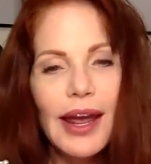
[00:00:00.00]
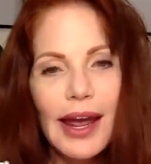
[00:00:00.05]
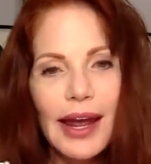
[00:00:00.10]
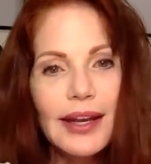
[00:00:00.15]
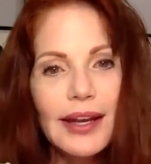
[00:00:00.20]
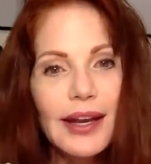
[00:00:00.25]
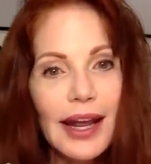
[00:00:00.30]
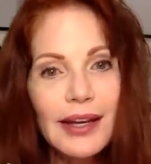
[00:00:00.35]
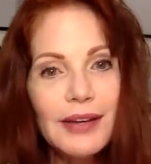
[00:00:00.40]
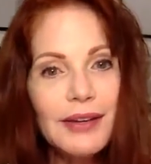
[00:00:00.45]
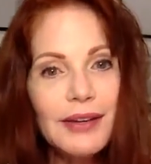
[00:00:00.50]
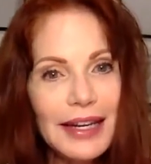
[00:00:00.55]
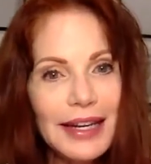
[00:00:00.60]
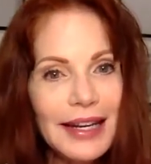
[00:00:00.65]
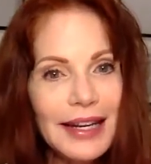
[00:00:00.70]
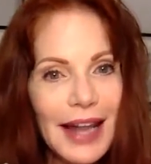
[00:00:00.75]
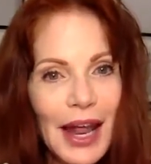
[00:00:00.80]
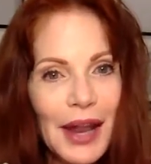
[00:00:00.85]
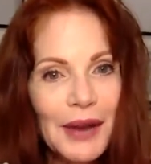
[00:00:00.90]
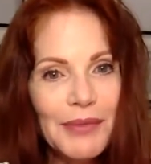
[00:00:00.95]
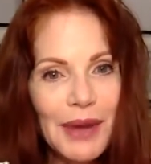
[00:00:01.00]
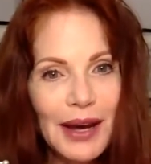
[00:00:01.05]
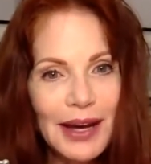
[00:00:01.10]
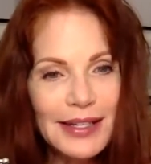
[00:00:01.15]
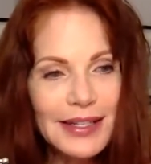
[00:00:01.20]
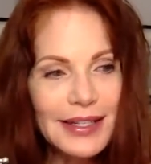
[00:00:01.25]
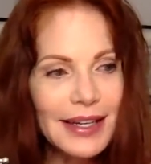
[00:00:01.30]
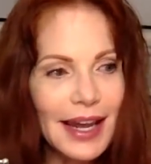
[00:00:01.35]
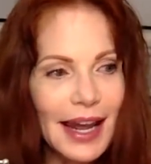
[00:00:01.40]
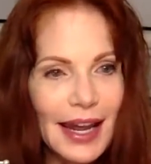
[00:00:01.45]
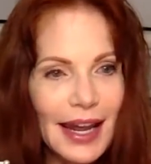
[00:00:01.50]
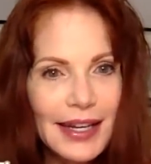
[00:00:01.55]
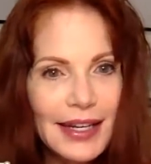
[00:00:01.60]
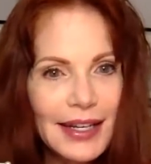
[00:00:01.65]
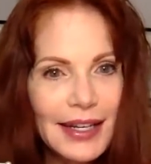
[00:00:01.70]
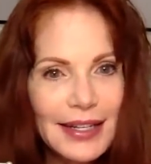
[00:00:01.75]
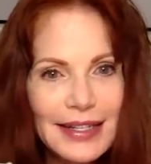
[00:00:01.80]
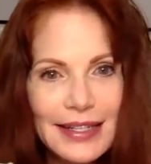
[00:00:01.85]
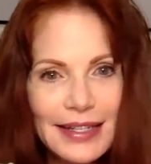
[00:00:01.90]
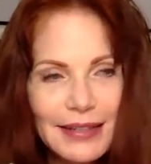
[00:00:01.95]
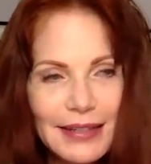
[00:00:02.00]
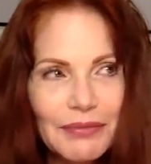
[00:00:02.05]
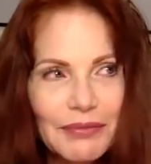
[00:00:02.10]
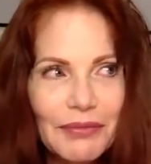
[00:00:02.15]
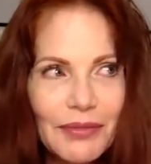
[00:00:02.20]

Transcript: And Elon Musk and this